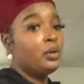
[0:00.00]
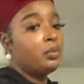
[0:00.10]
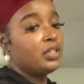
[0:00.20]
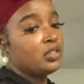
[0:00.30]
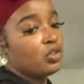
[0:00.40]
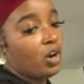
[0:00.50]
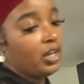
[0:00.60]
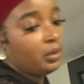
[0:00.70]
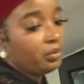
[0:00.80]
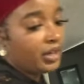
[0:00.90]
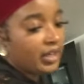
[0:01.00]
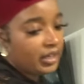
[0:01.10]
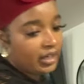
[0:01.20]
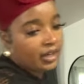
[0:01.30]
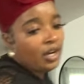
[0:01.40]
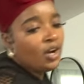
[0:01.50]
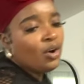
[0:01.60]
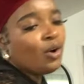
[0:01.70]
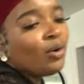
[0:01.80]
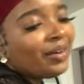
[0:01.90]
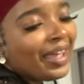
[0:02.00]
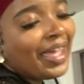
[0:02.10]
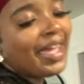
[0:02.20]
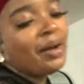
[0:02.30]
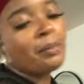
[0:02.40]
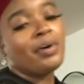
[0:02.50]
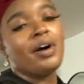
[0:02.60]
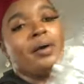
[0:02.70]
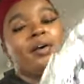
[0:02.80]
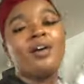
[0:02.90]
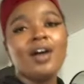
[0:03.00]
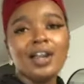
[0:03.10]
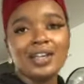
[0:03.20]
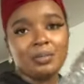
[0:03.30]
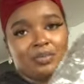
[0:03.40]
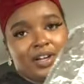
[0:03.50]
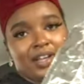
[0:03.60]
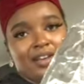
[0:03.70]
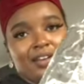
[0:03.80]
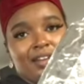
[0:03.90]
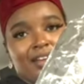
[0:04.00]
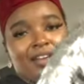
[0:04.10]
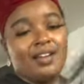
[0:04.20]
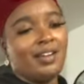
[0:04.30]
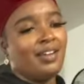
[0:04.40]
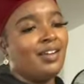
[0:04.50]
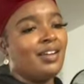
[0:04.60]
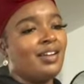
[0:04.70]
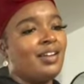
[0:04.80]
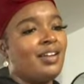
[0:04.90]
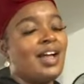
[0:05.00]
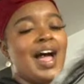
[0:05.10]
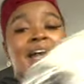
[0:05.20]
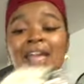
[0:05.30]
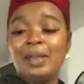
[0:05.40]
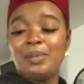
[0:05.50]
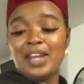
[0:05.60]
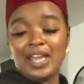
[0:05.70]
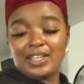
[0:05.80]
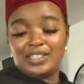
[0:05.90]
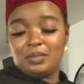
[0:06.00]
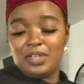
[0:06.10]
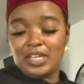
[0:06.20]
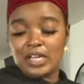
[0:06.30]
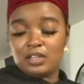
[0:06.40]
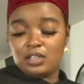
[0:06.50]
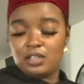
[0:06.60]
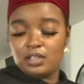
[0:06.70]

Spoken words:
want to put this garlic bread in there. Who the heck bought garlic bread? I ain't been to H-E-B in a...